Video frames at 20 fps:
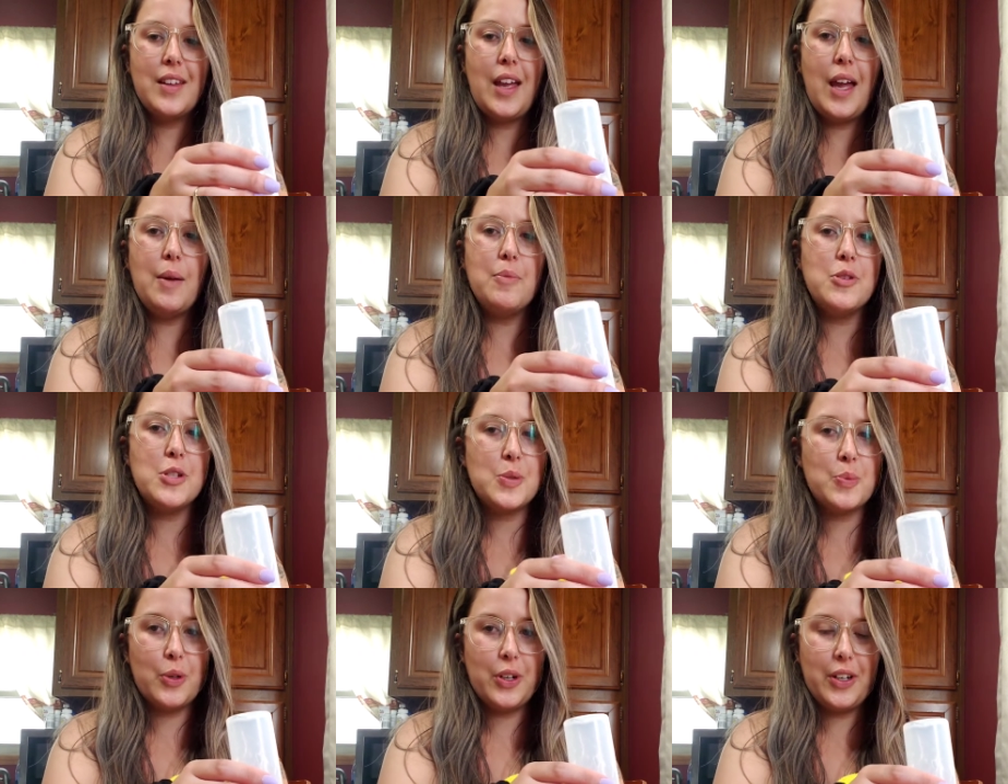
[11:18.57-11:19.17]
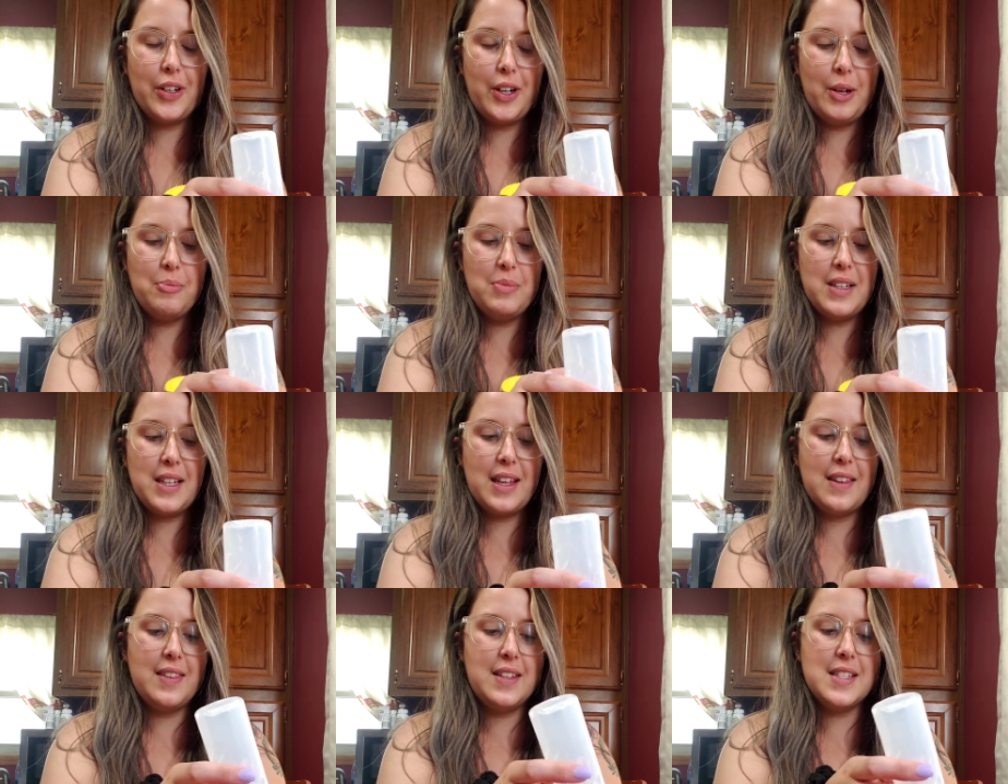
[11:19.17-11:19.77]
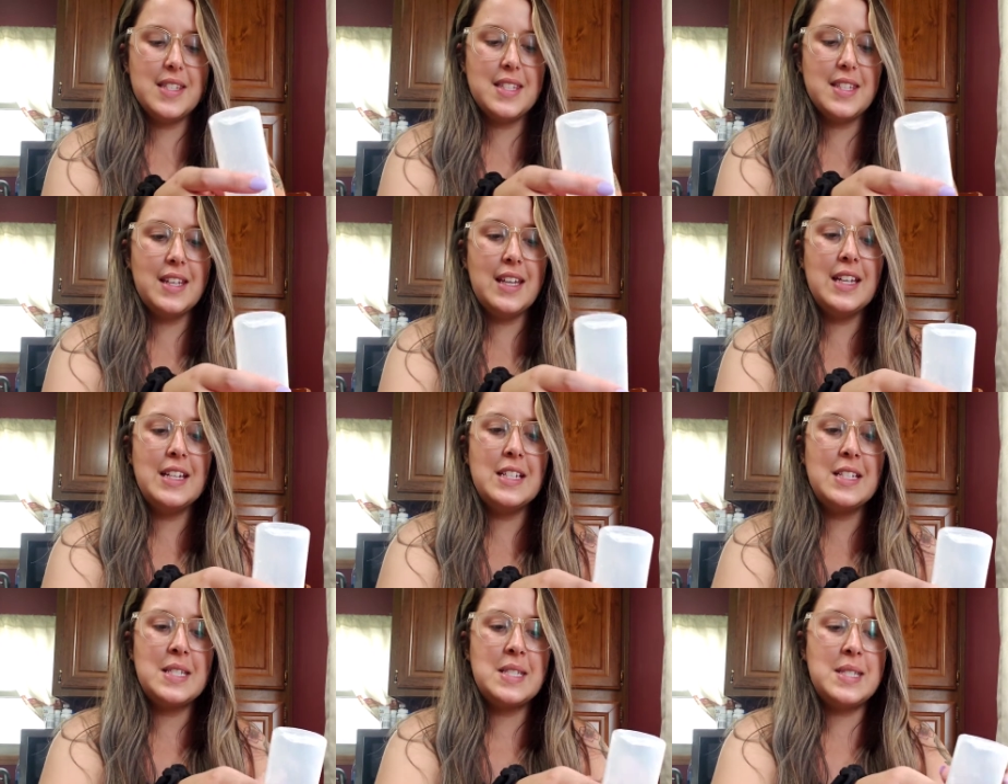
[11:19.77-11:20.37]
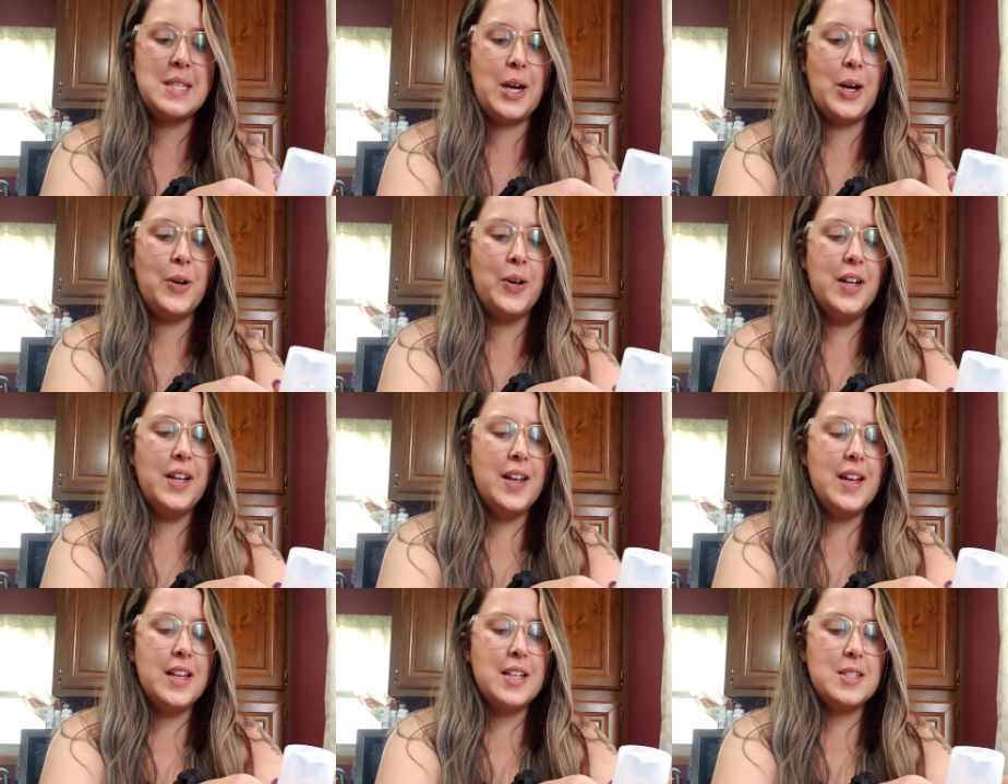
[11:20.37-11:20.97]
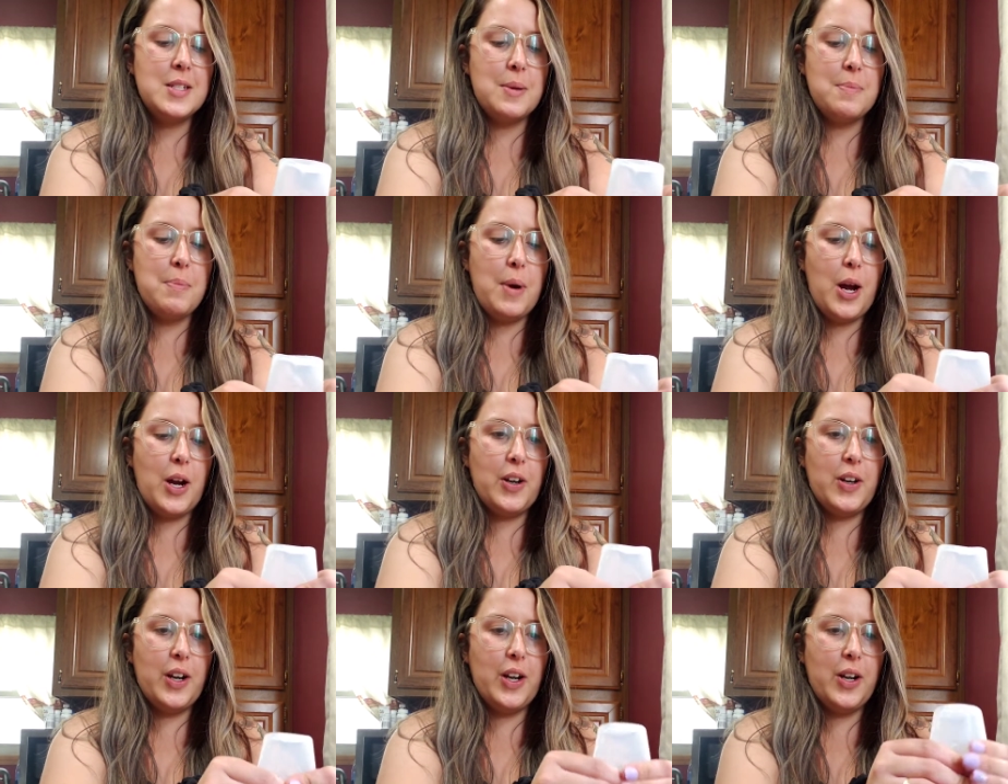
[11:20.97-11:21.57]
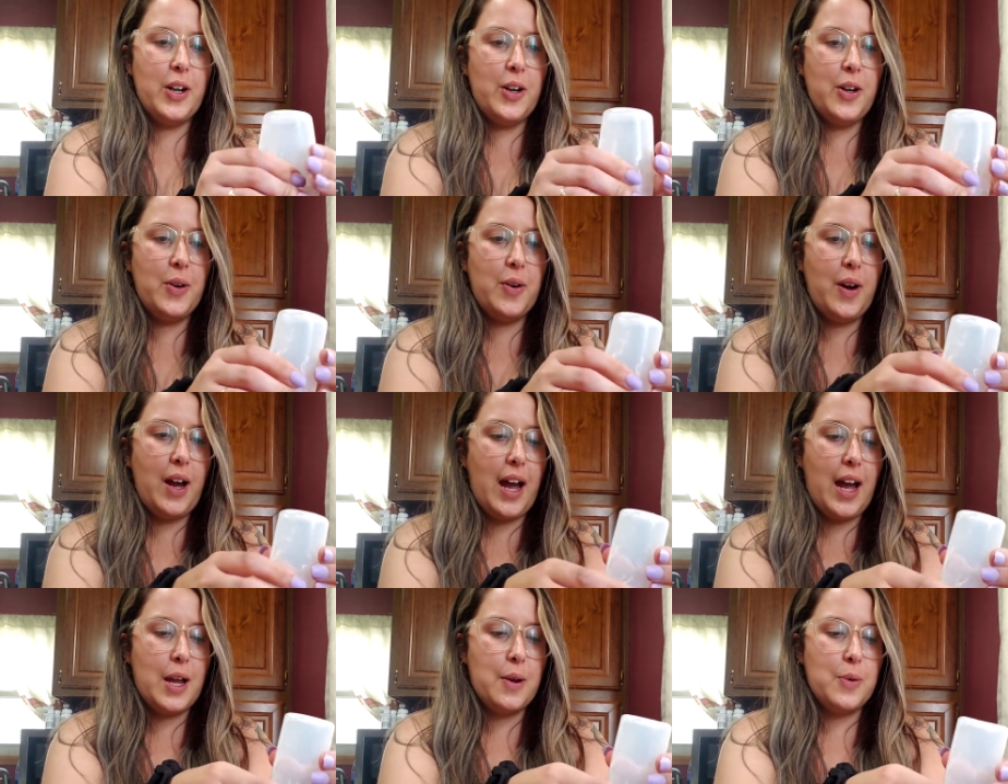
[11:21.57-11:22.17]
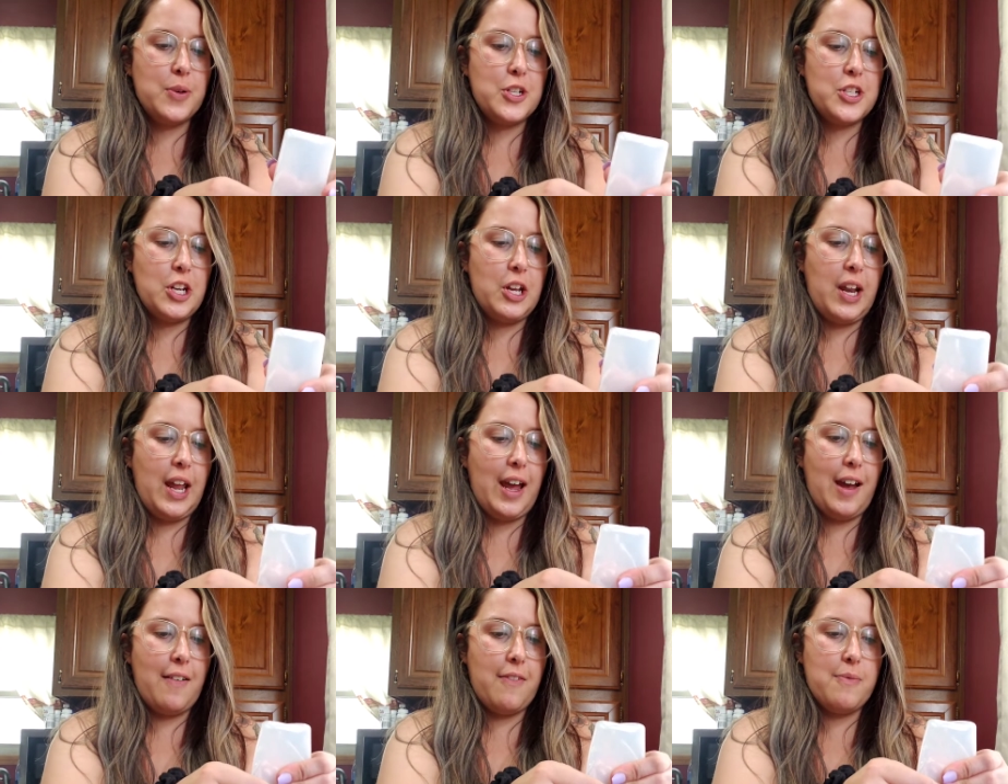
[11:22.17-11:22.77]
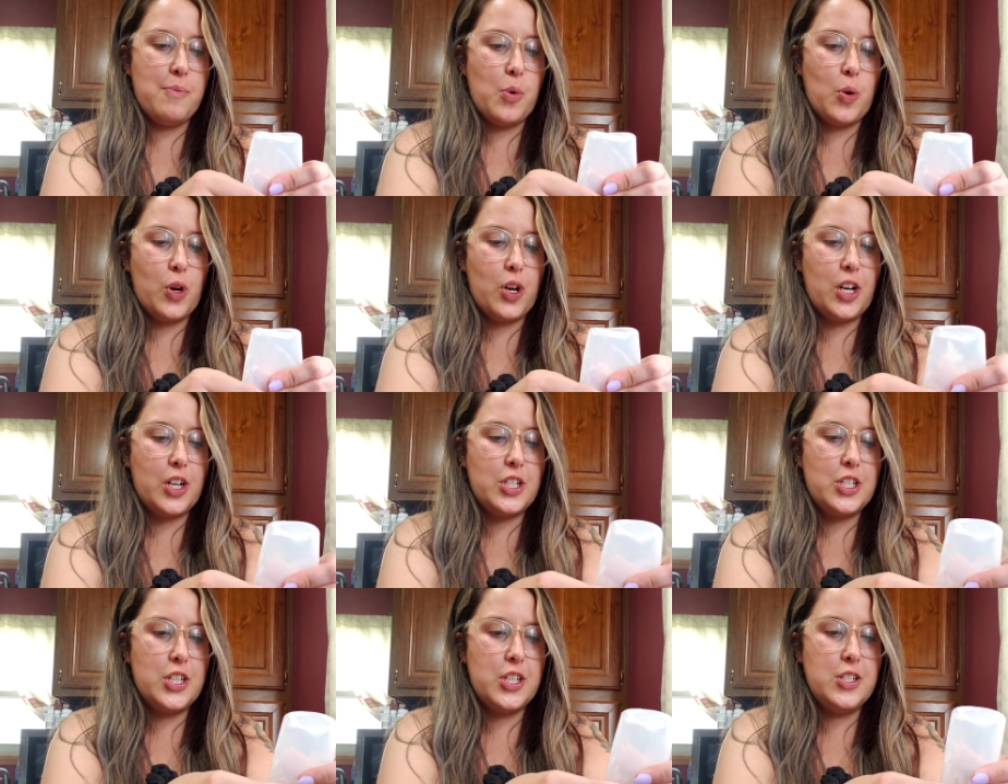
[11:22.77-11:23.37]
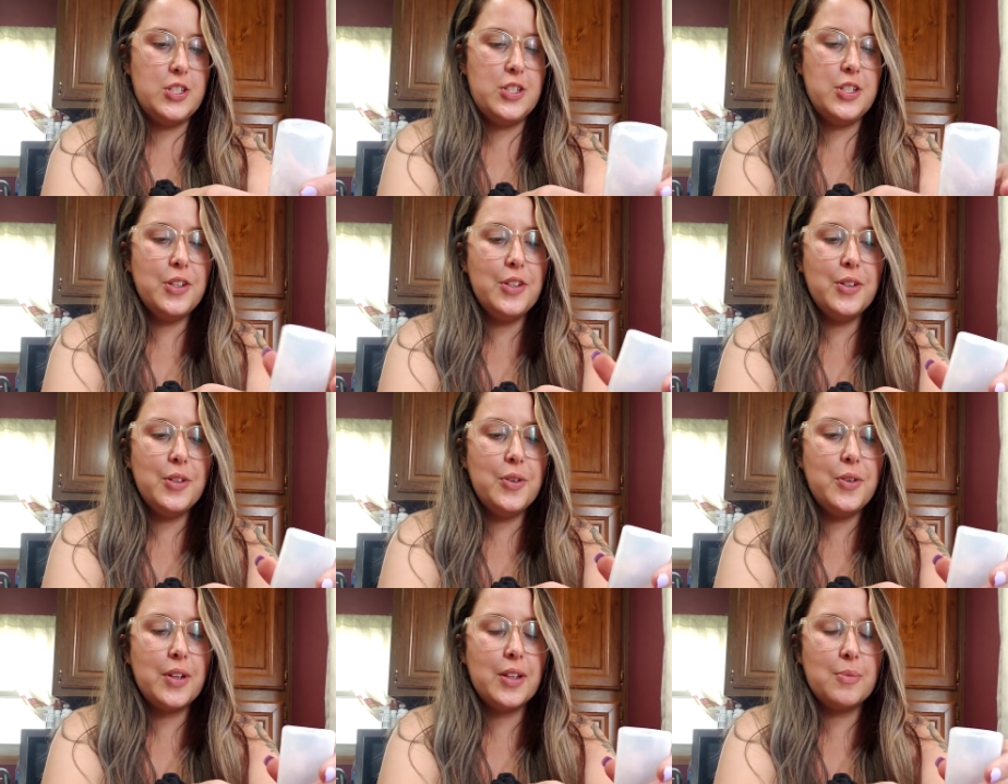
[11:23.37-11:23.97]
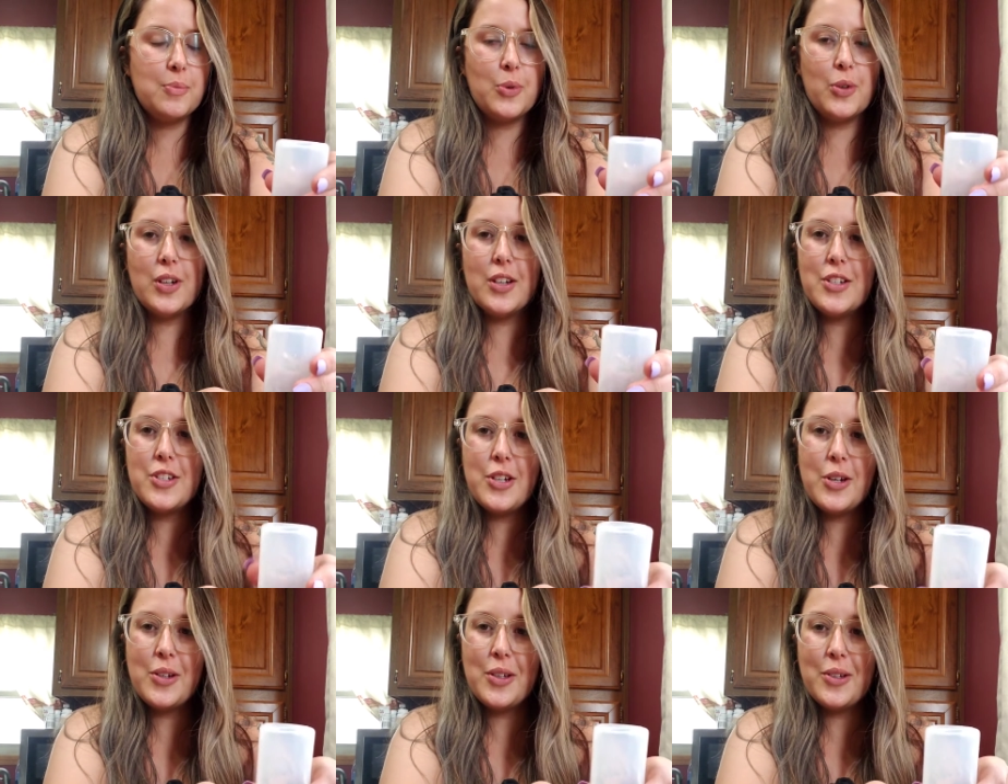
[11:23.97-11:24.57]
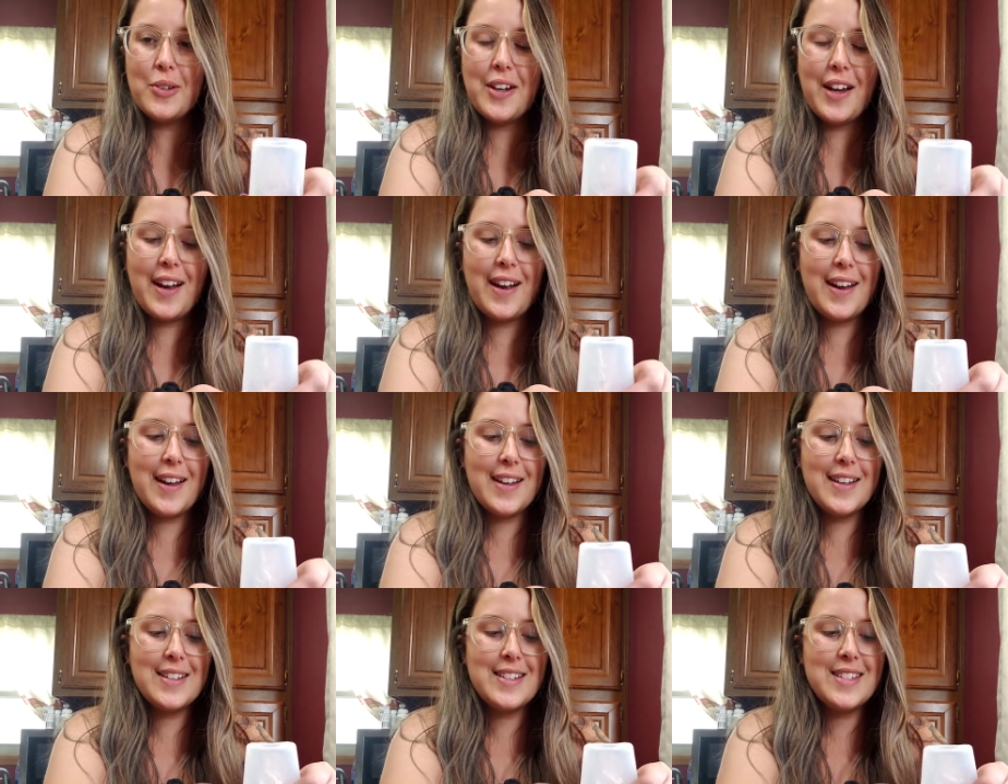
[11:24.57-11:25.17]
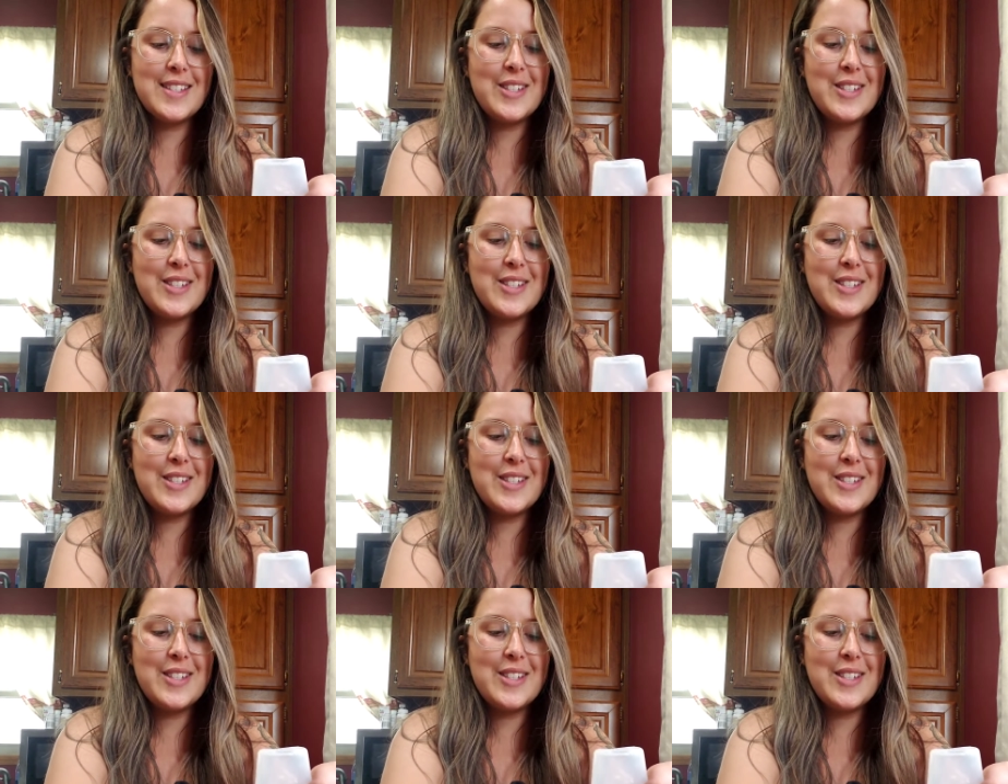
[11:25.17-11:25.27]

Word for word: I'm just working on blinking this lid. So tomorrow I should have more to do and more to show you guys.